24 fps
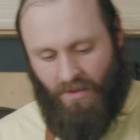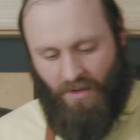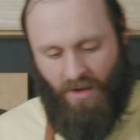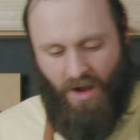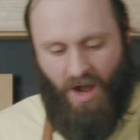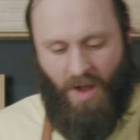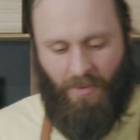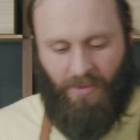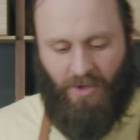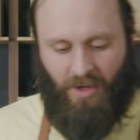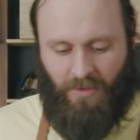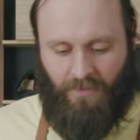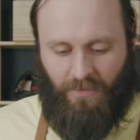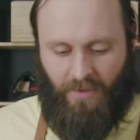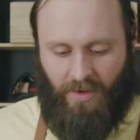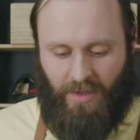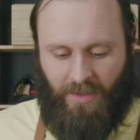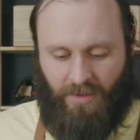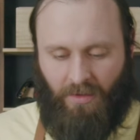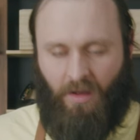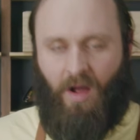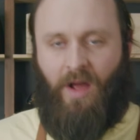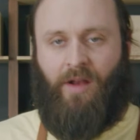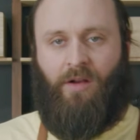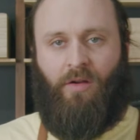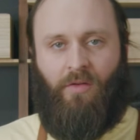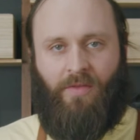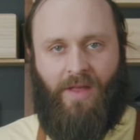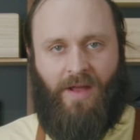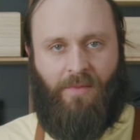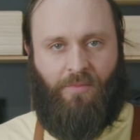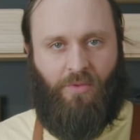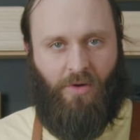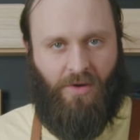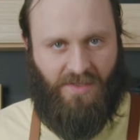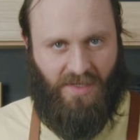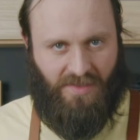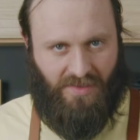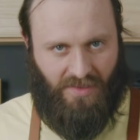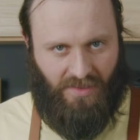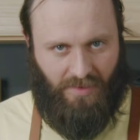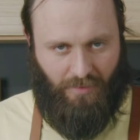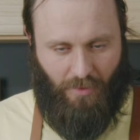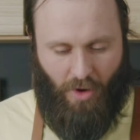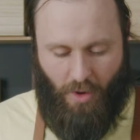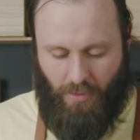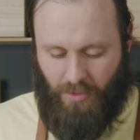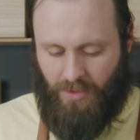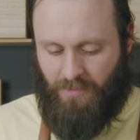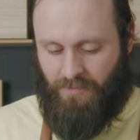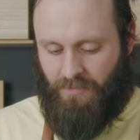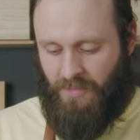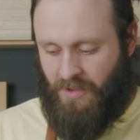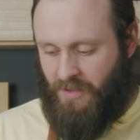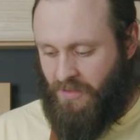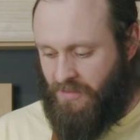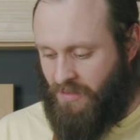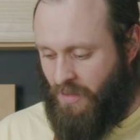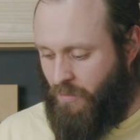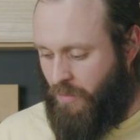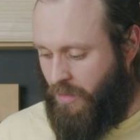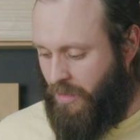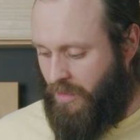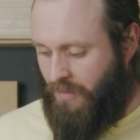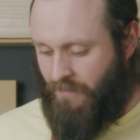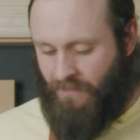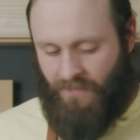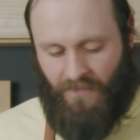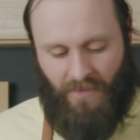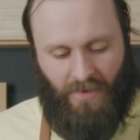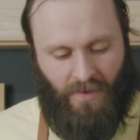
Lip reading: I'm going very light on that process at the moment because I want to